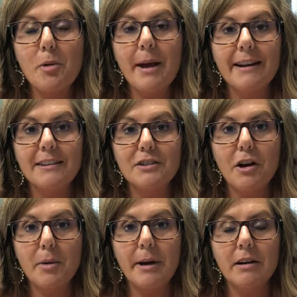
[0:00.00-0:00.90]
back and talk
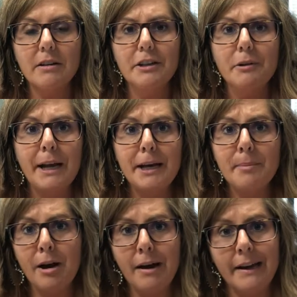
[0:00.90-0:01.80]
about who am
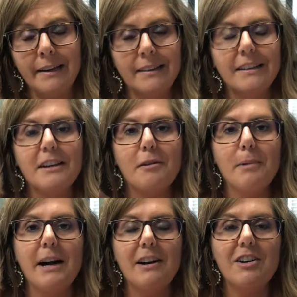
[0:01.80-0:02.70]
I?
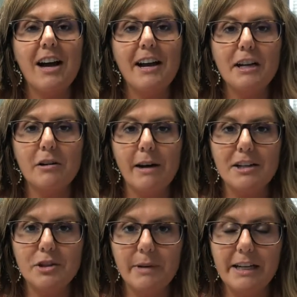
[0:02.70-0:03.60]
Well, I
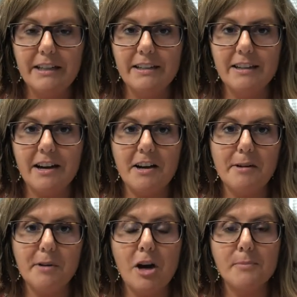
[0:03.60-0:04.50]
graduated um,
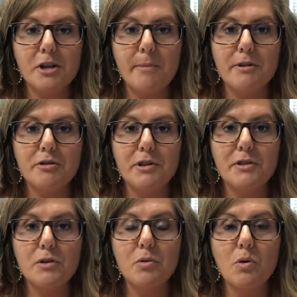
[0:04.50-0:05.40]
optometry
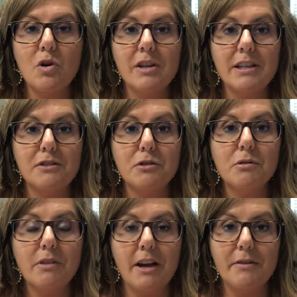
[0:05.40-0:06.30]
school in two
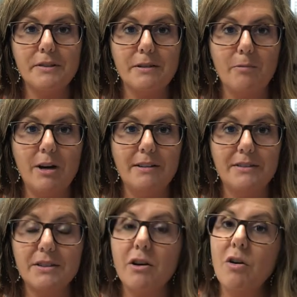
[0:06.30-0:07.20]
thousand one,
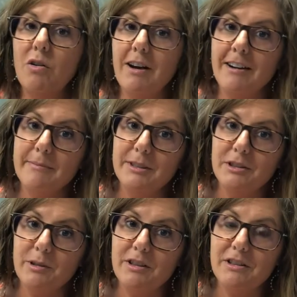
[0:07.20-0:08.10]
so I've been
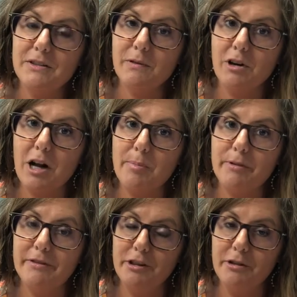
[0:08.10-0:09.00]
doing this for a couple
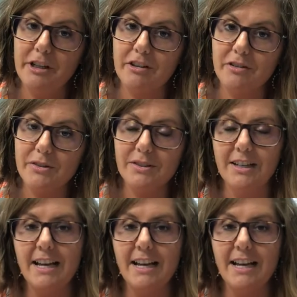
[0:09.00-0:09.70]
few years,